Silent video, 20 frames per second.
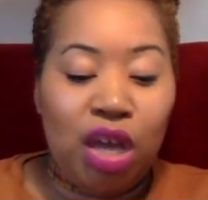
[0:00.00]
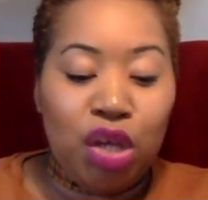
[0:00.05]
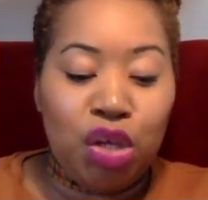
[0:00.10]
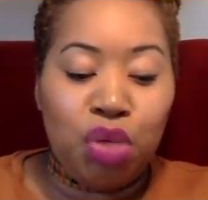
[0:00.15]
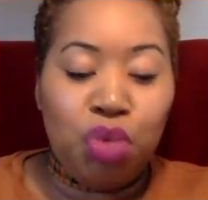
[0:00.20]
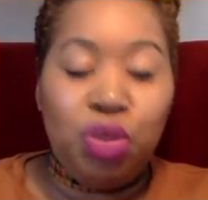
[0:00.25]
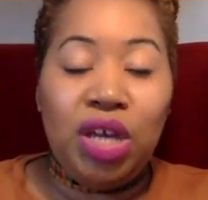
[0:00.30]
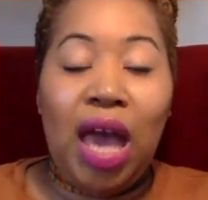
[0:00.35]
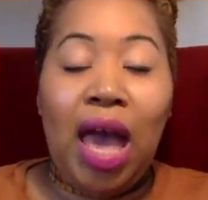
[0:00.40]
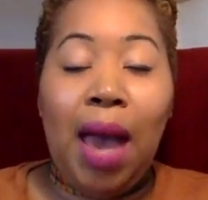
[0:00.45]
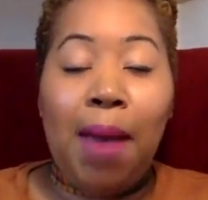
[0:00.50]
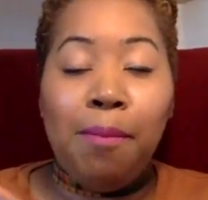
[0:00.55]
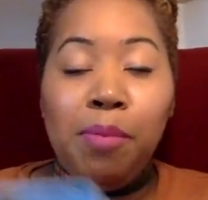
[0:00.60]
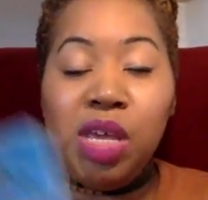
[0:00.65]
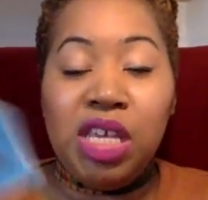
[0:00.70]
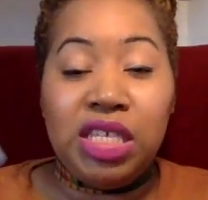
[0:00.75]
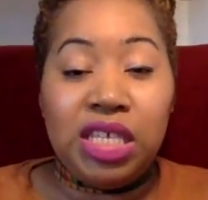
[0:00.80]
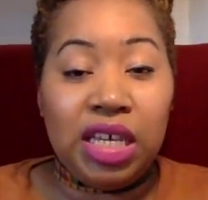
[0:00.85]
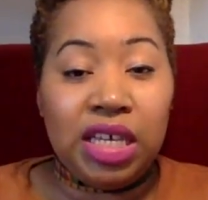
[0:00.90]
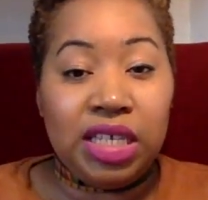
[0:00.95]
You can
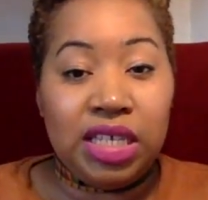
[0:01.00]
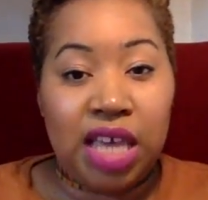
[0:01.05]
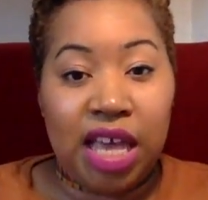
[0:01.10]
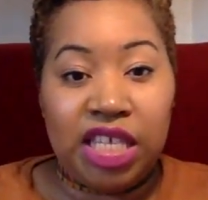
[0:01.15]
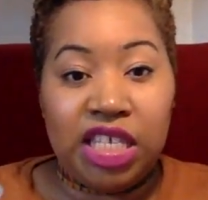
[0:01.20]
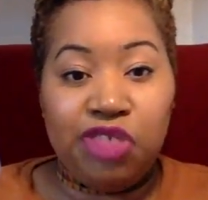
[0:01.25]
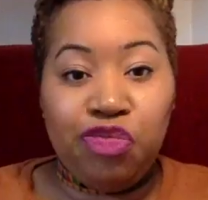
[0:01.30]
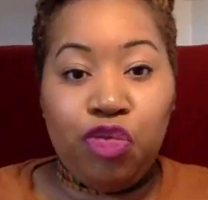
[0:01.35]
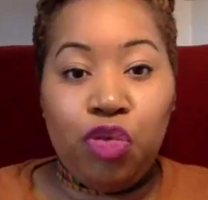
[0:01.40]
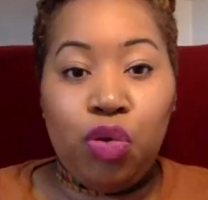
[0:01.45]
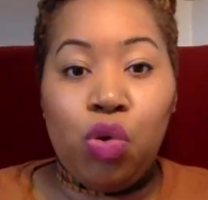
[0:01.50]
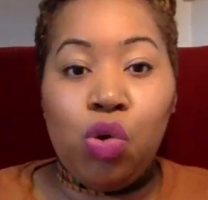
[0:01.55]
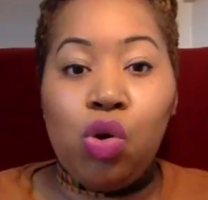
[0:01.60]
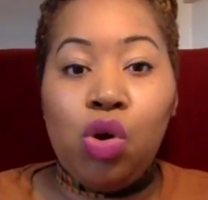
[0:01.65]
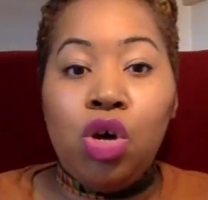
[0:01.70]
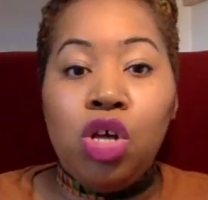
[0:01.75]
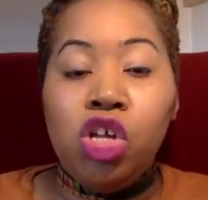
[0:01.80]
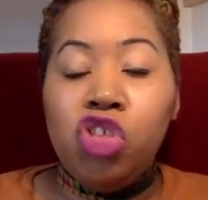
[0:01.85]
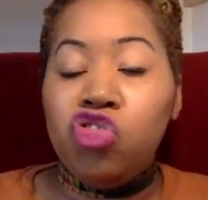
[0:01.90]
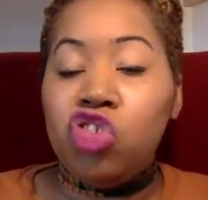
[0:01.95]
be
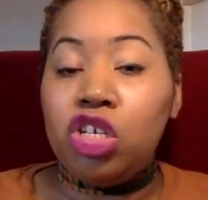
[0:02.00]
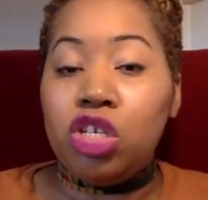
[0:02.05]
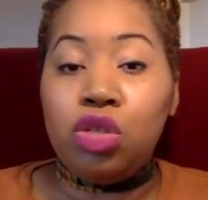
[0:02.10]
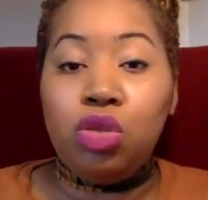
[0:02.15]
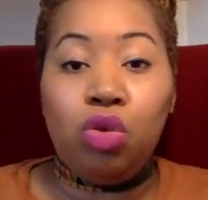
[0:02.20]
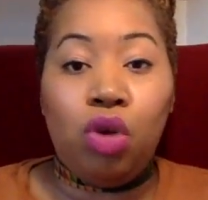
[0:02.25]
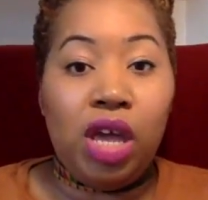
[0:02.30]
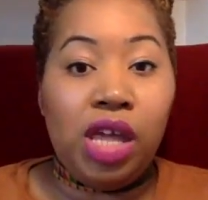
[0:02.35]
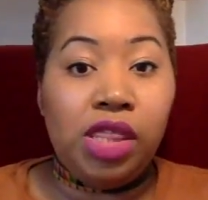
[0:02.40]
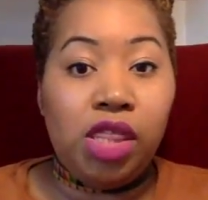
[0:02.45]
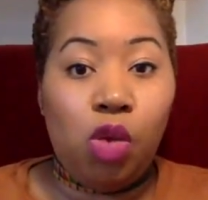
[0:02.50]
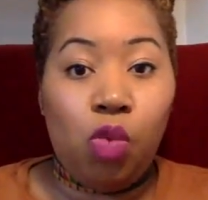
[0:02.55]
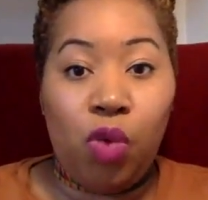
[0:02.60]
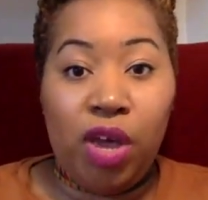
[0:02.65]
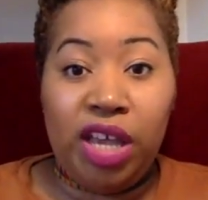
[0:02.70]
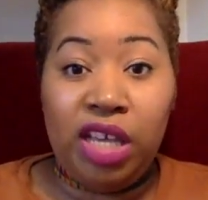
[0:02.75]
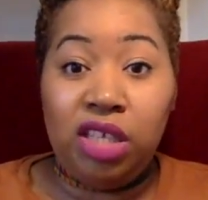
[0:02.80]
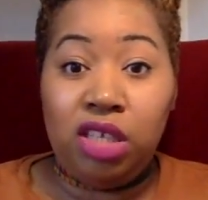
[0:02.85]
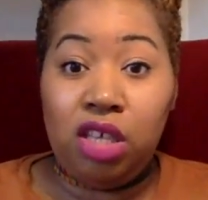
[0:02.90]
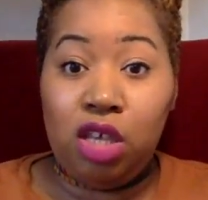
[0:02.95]
successful, just not in the
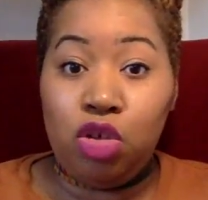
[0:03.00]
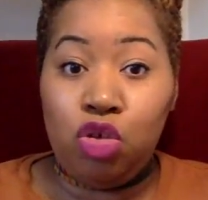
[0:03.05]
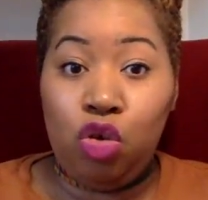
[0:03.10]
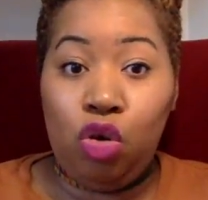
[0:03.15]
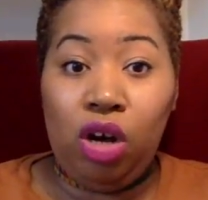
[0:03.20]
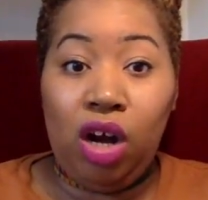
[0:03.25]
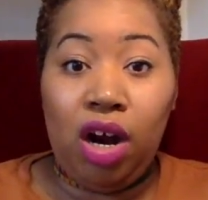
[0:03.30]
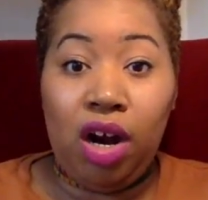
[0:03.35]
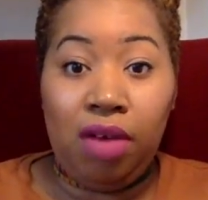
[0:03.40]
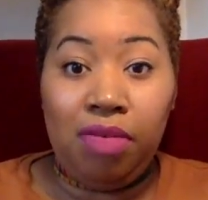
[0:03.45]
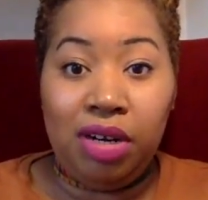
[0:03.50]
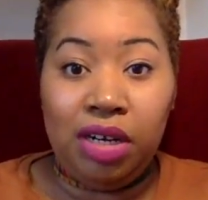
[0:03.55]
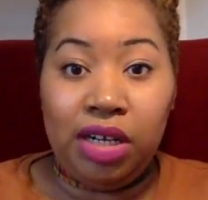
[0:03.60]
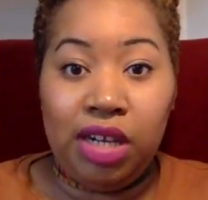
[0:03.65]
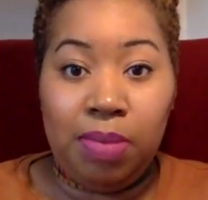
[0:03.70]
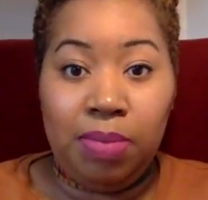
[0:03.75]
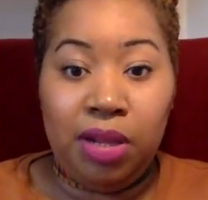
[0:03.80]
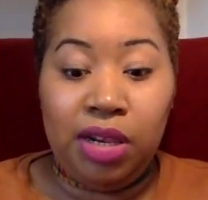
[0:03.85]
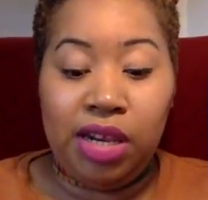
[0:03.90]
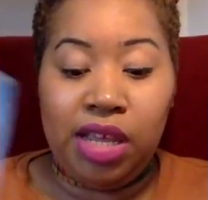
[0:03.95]
ways that you're
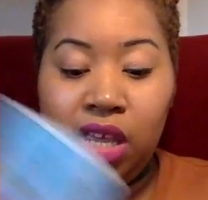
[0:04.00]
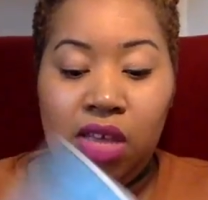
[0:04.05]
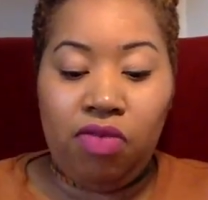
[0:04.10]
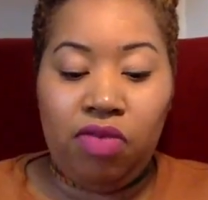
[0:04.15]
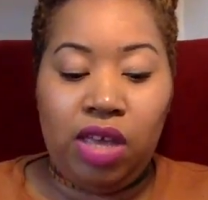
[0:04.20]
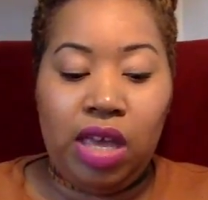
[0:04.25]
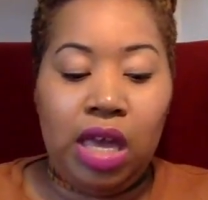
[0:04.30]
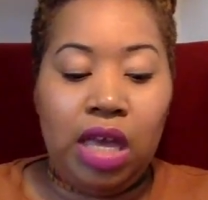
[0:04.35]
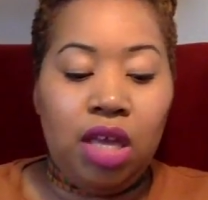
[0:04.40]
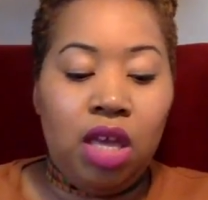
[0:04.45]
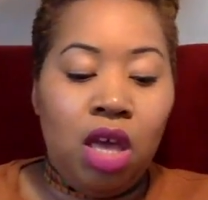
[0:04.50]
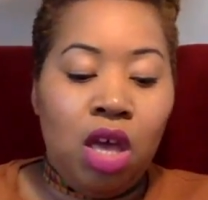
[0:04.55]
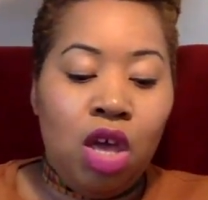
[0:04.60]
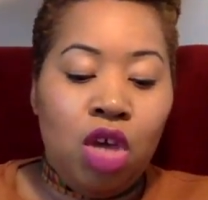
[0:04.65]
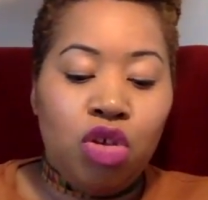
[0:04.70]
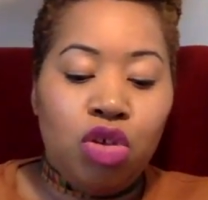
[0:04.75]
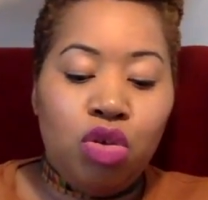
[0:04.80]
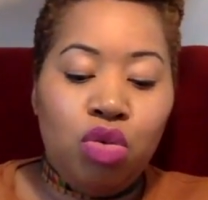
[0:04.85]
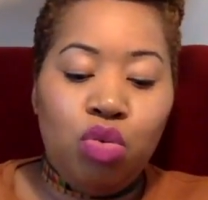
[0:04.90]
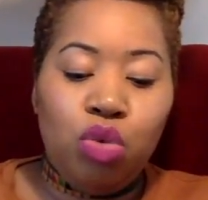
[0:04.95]
currently believing.
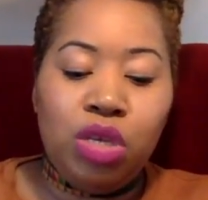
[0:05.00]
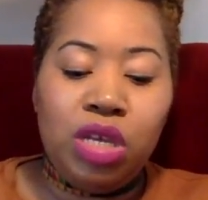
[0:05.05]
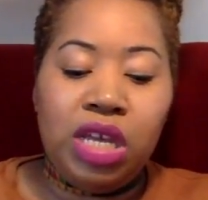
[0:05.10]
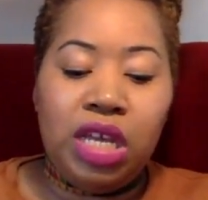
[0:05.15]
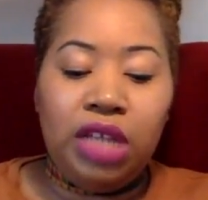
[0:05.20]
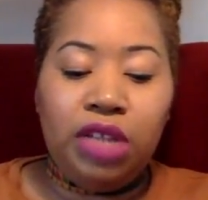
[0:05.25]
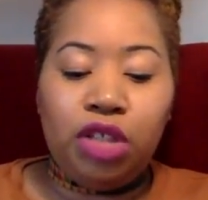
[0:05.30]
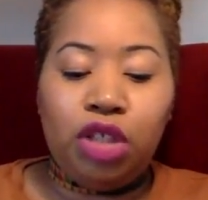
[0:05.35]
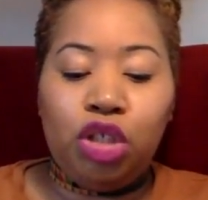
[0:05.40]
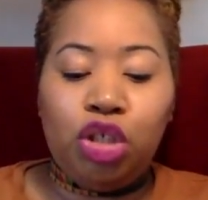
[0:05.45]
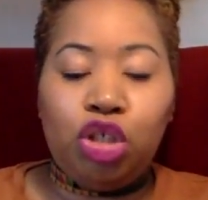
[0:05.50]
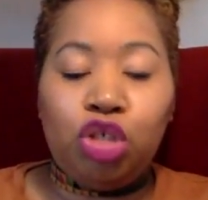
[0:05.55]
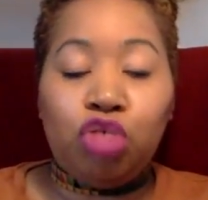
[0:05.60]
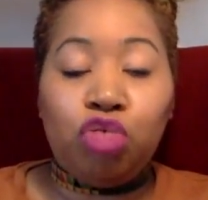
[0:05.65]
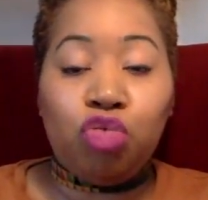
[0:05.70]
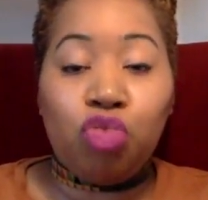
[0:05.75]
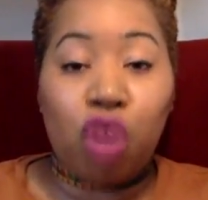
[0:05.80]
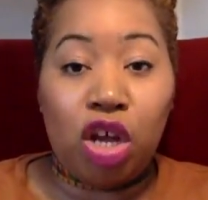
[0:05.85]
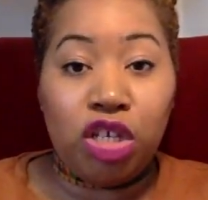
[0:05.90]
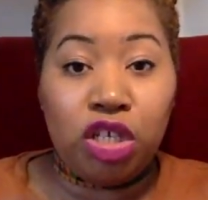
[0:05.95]
You need to
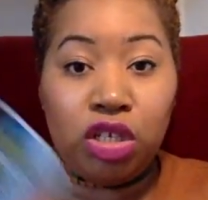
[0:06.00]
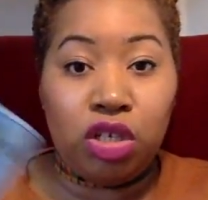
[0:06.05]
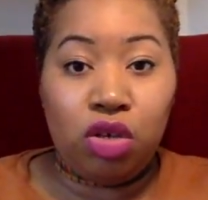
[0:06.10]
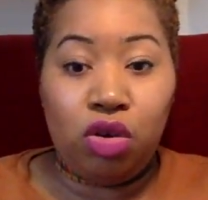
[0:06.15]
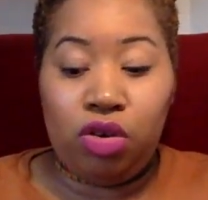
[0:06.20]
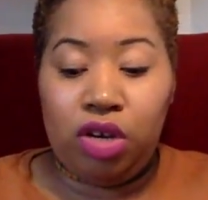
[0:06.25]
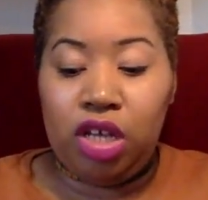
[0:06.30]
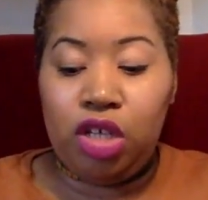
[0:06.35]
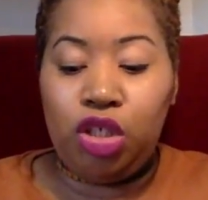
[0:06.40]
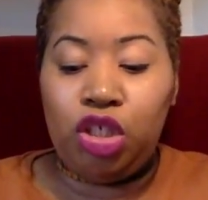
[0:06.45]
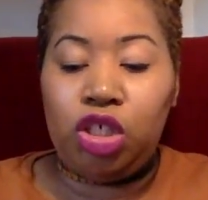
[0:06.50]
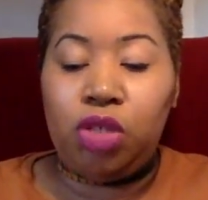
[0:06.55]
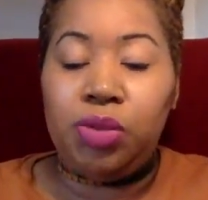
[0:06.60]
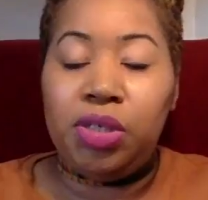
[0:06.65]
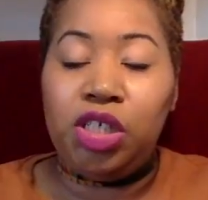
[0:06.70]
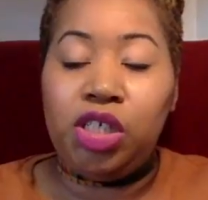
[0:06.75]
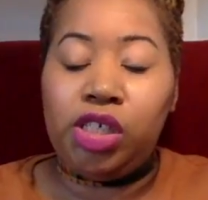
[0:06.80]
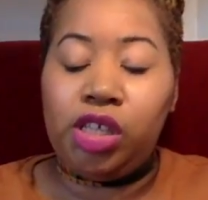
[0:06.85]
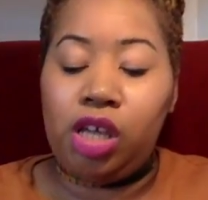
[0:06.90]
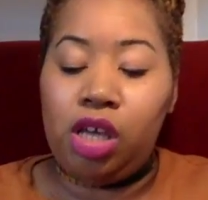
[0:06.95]
trust your
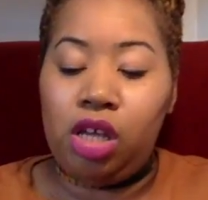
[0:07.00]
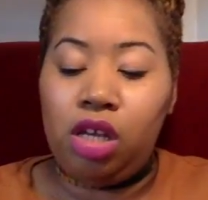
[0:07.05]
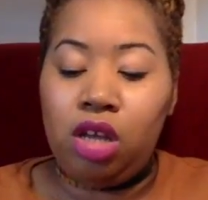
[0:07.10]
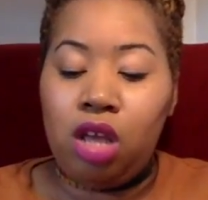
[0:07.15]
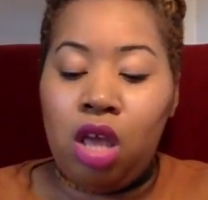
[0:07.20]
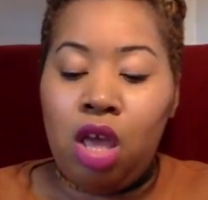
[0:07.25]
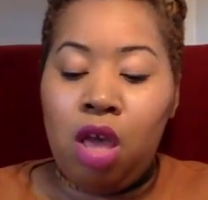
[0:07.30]
intuition,